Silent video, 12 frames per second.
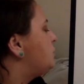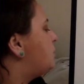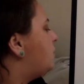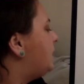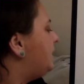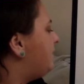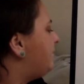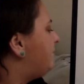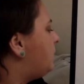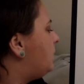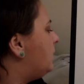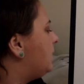
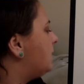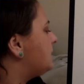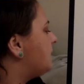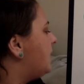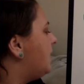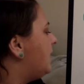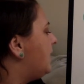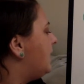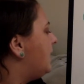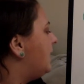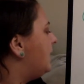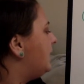24
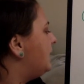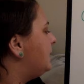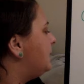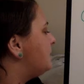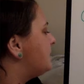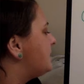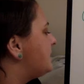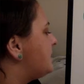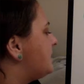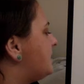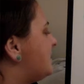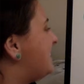times
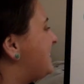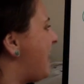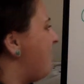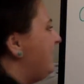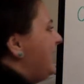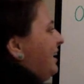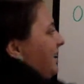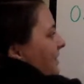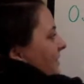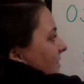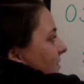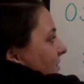7.
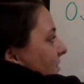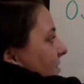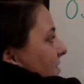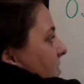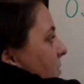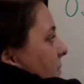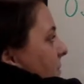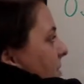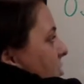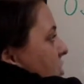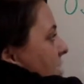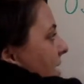So I'm
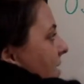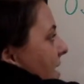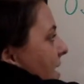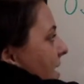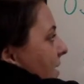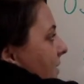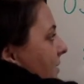going to try that.